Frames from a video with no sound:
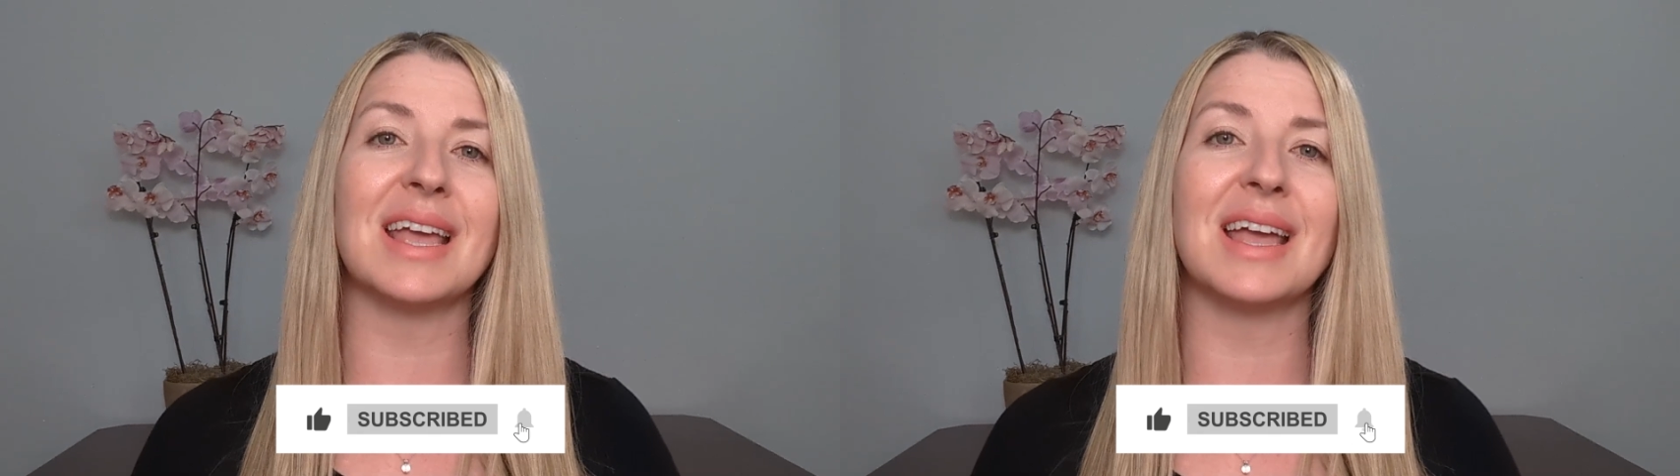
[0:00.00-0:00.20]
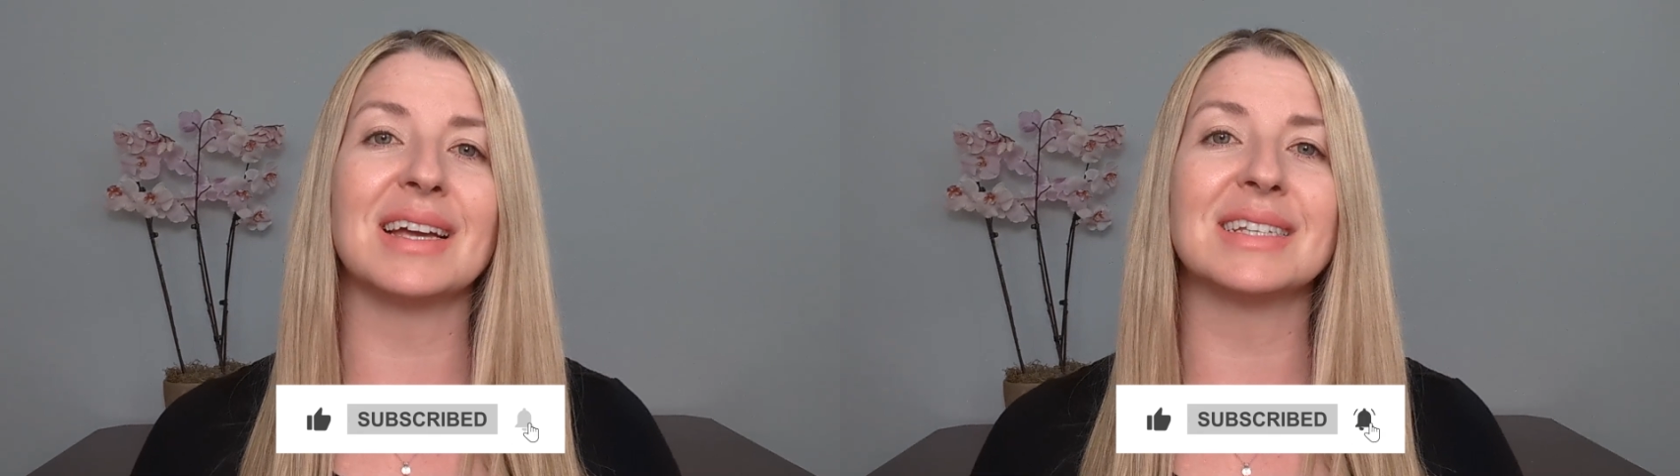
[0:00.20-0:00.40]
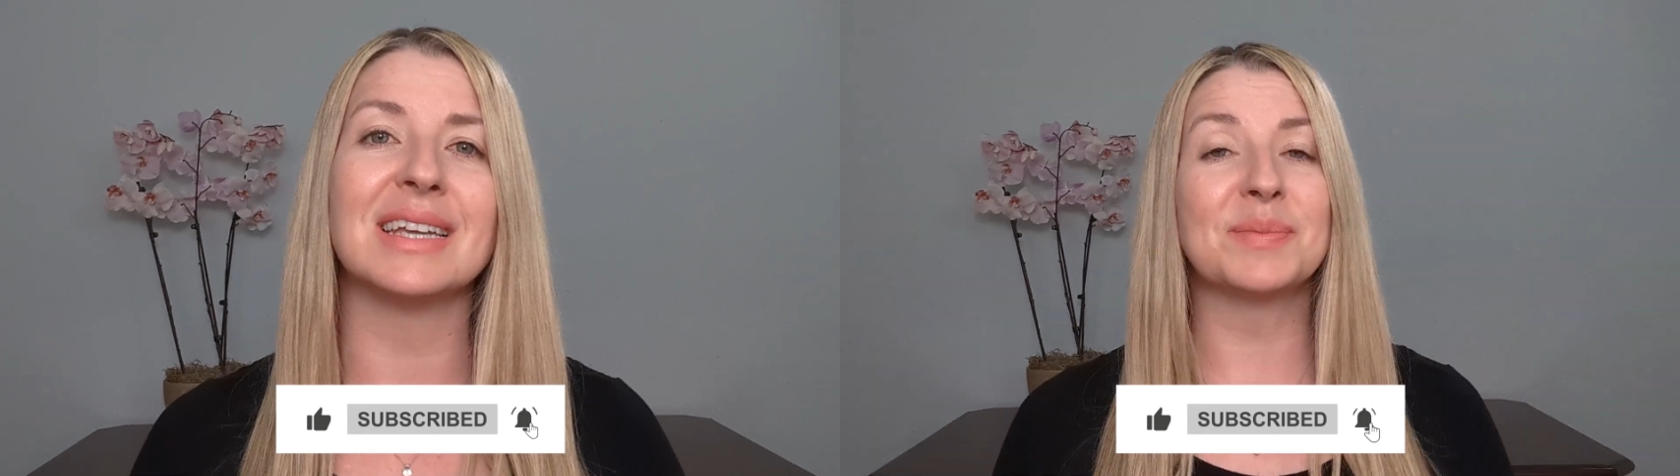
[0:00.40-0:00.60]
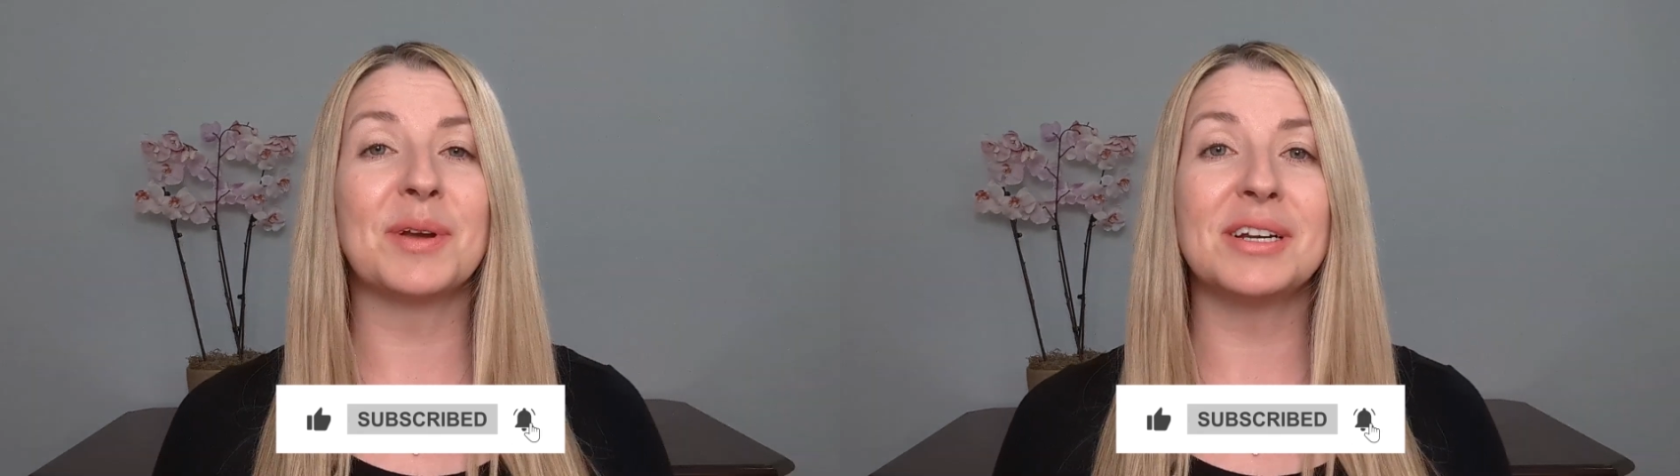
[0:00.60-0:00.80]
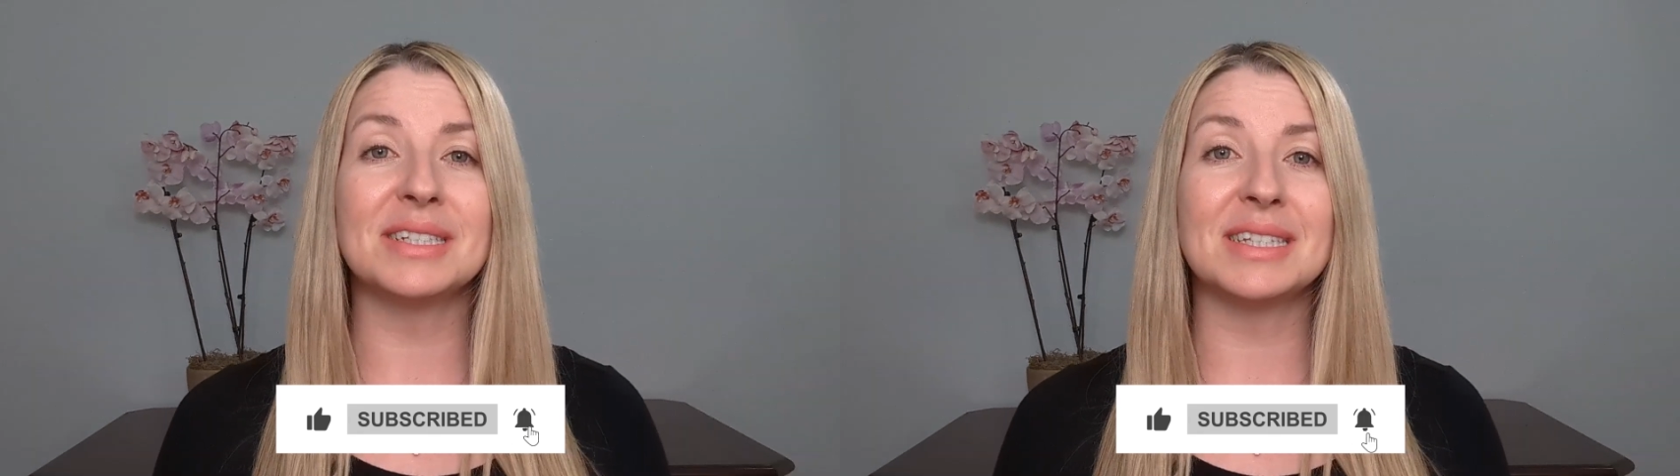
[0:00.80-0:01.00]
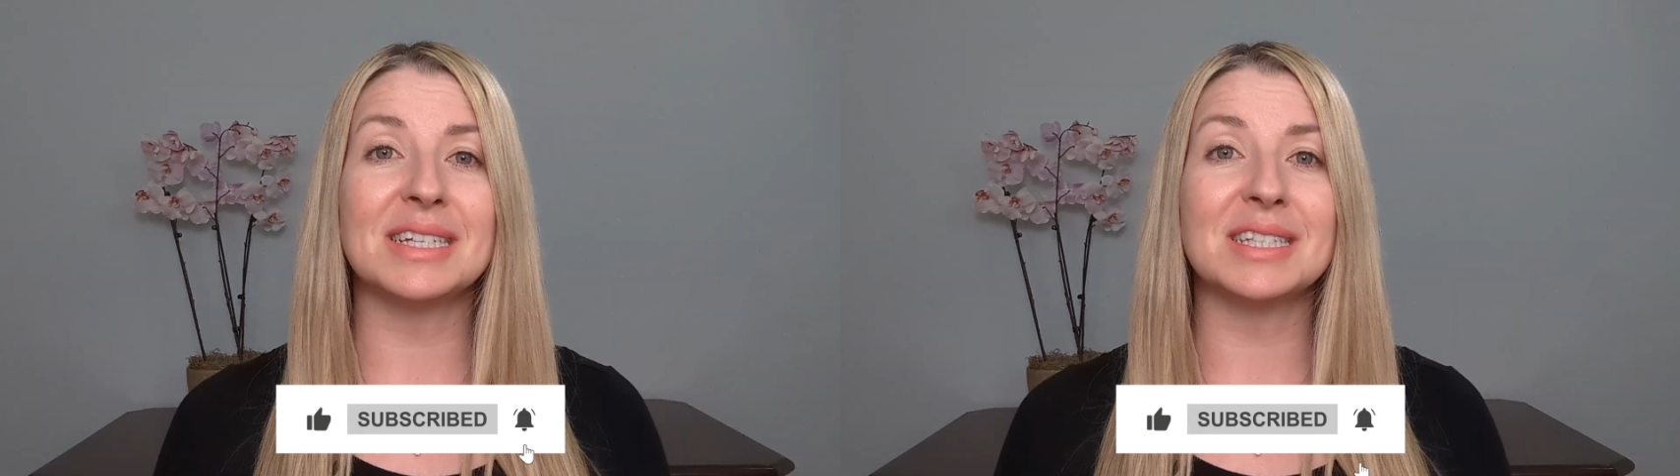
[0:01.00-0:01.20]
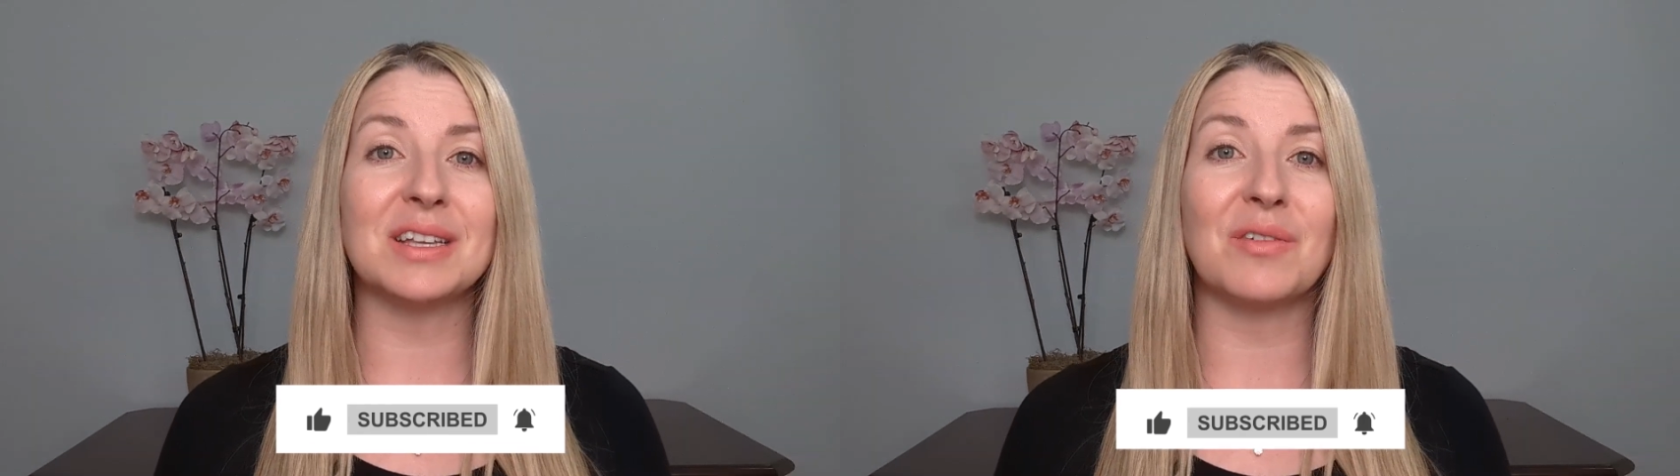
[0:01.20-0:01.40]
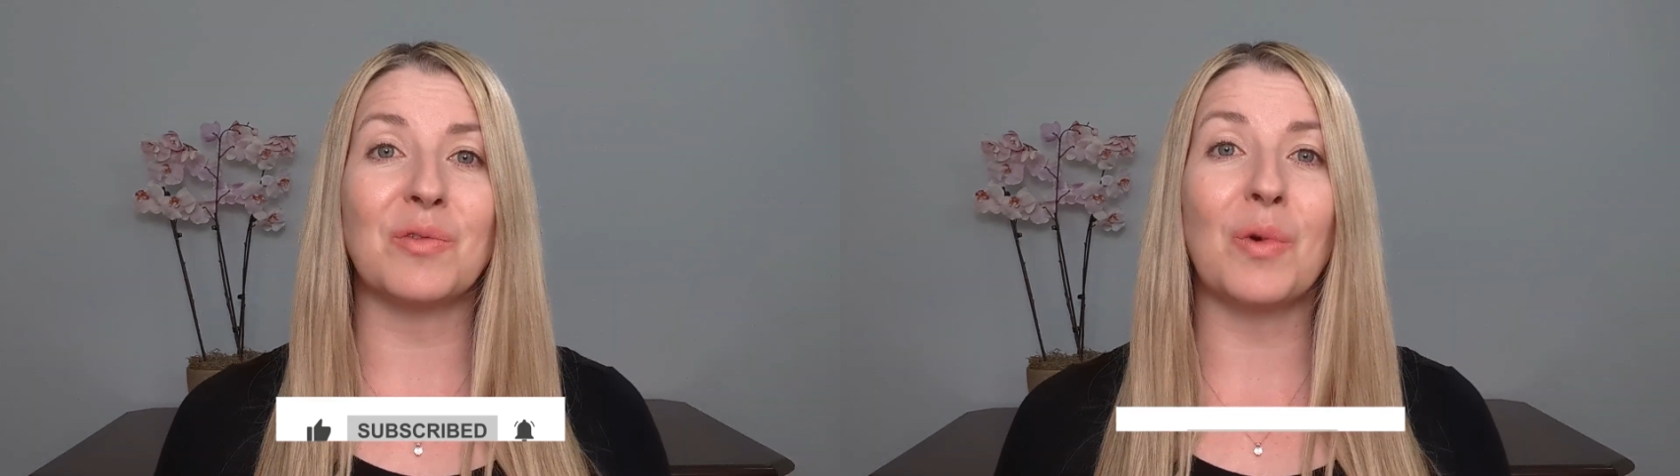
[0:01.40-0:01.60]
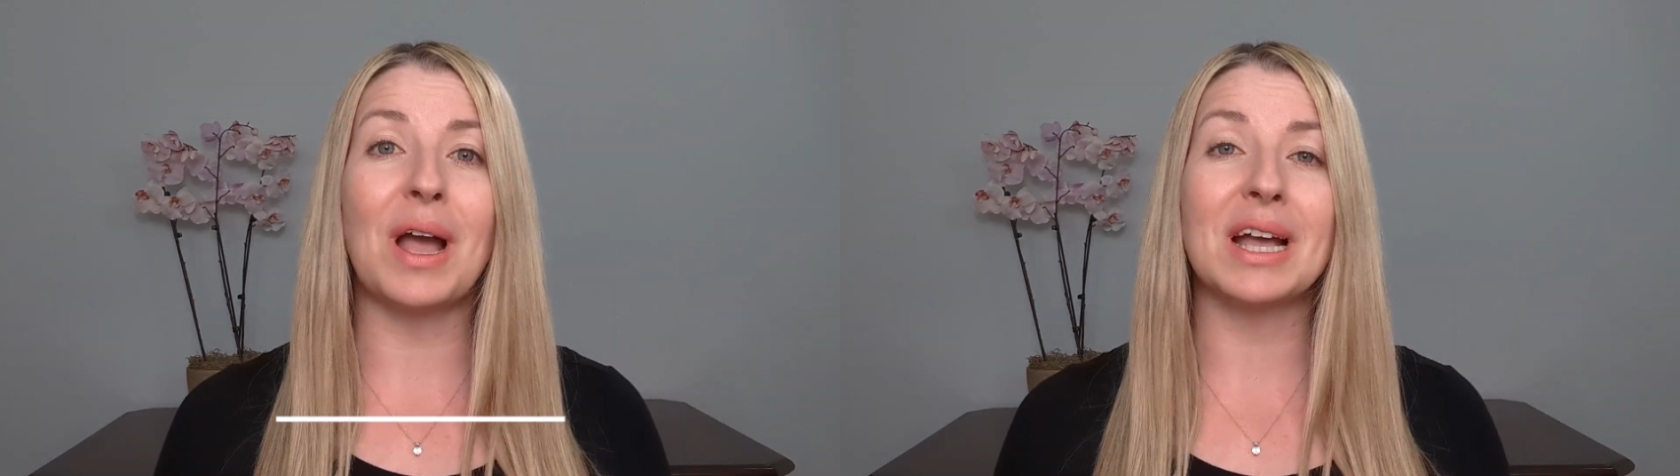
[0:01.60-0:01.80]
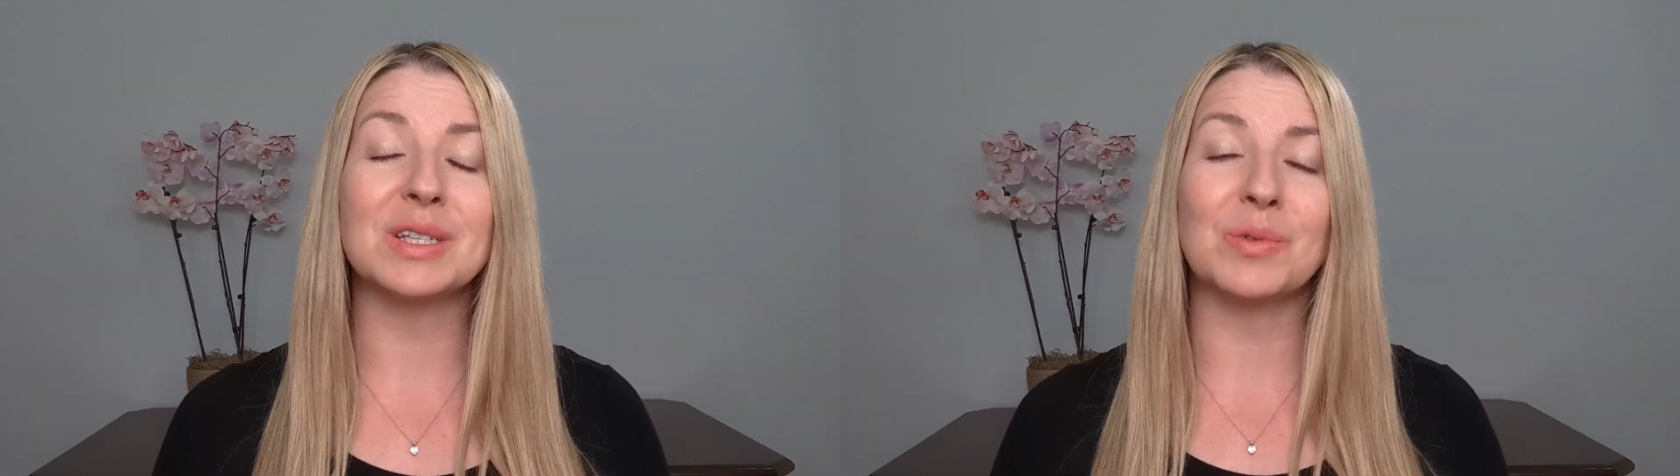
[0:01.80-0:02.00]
and experiences of what has